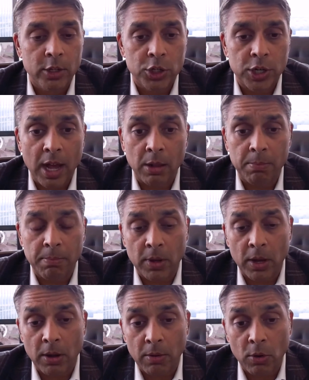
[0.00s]

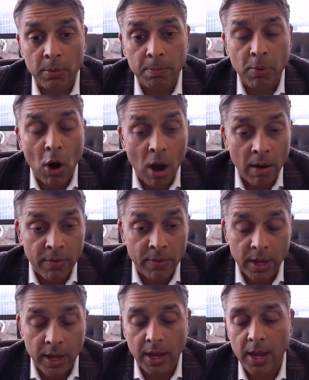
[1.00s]
childhood
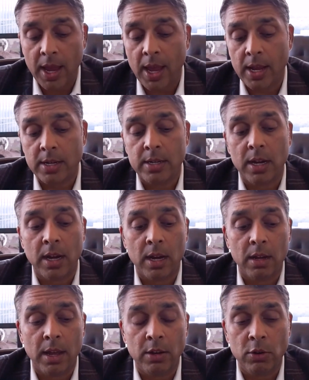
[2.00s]
poverty and
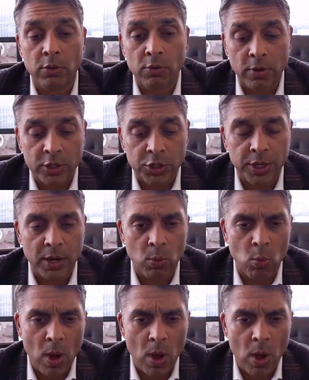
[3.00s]
nutrition and